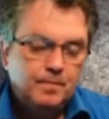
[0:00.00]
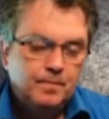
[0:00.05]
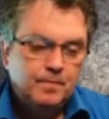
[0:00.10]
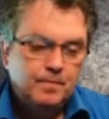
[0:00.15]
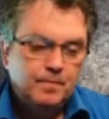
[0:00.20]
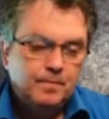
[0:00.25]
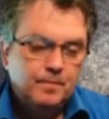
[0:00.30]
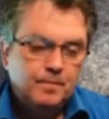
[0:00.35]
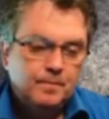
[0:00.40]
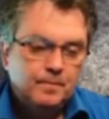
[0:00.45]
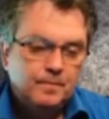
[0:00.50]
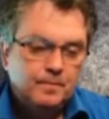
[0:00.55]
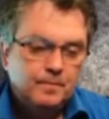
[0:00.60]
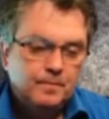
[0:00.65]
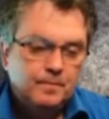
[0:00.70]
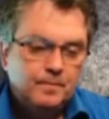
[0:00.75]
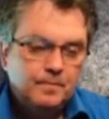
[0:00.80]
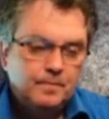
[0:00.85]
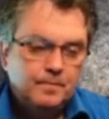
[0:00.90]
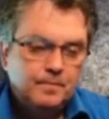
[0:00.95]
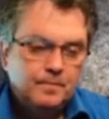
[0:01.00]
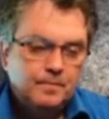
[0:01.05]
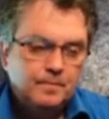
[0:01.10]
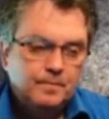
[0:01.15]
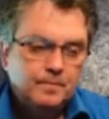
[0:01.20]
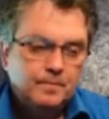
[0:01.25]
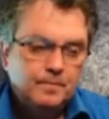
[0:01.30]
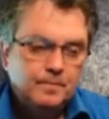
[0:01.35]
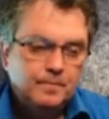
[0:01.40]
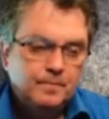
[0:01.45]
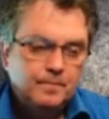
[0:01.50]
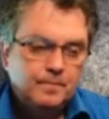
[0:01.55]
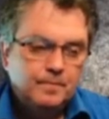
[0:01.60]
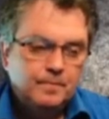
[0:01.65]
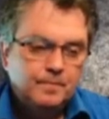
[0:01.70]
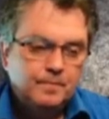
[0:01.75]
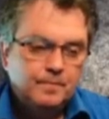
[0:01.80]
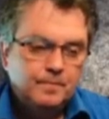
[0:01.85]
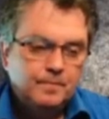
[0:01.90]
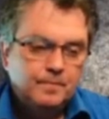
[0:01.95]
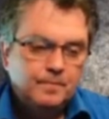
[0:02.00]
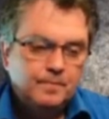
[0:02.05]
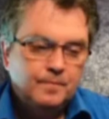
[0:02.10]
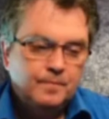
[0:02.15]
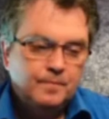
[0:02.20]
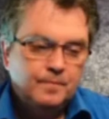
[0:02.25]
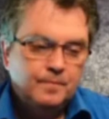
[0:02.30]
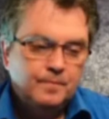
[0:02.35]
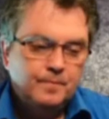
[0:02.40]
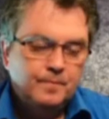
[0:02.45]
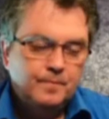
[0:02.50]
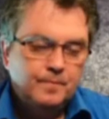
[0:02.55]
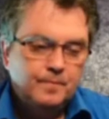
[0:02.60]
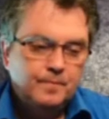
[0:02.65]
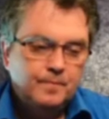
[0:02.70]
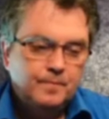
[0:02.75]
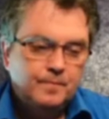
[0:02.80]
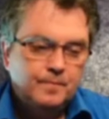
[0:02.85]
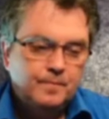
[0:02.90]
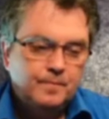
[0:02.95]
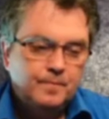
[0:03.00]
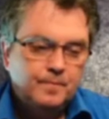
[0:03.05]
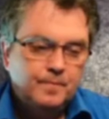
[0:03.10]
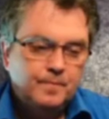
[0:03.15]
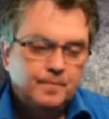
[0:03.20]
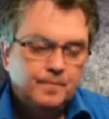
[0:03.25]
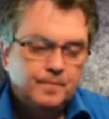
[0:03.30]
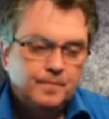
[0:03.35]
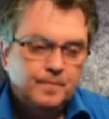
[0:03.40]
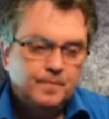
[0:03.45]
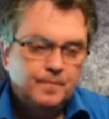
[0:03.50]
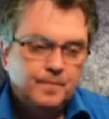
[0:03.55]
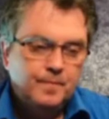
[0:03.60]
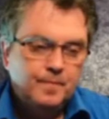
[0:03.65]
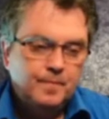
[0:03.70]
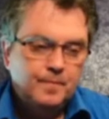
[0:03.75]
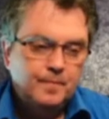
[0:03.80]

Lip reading: No words are spoken by the person on screen.